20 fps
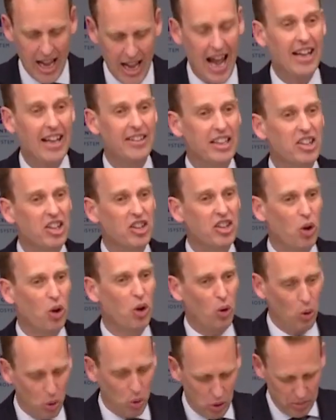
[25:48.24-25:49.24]
and this is
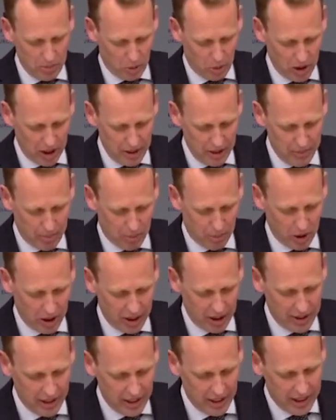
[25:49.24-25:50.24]
all the more
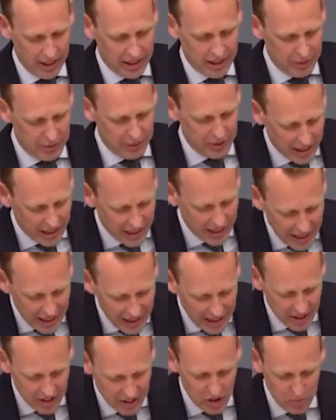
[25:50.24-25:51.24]
important given that
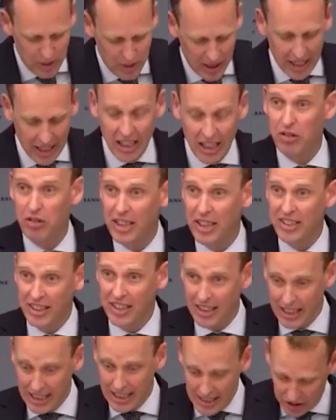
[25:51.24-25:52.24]
litigants may
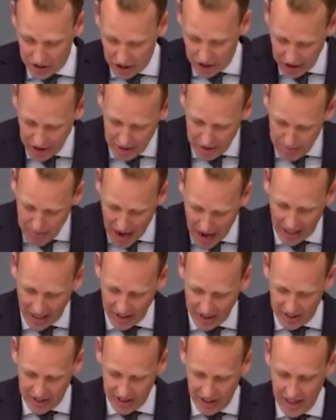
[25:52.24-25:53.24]
increasingly target
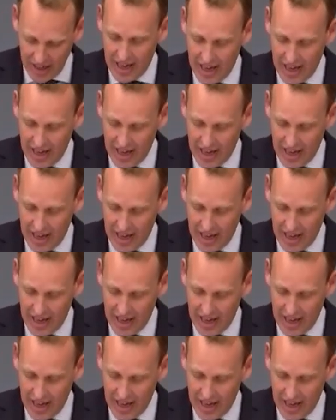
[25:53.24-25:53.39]
banks